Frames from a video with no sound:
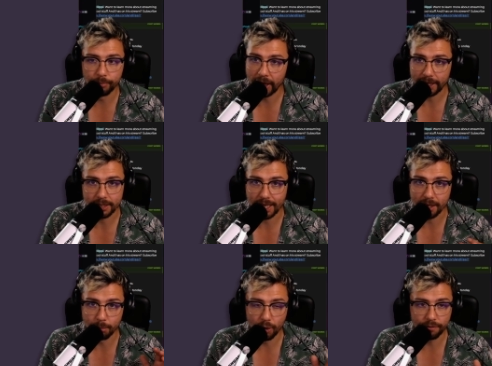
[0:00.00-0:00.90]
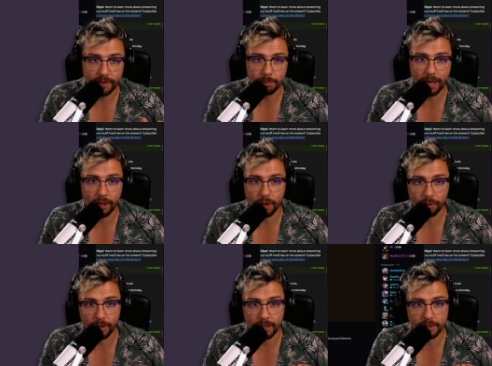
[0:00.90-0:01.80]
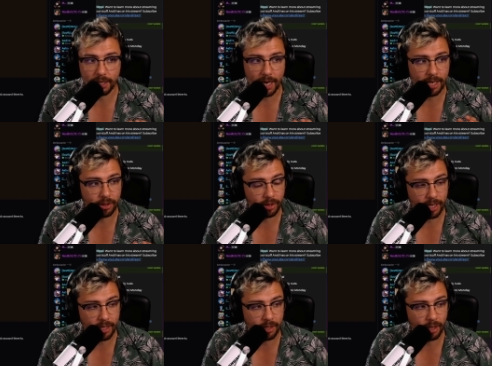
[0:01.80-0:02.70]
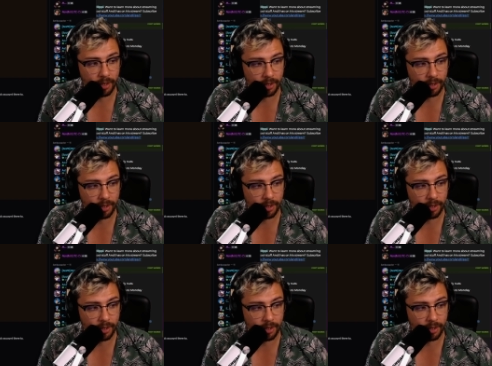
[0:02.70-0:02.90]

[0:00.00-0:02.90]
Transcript: Like I say, the more feedback that there is in the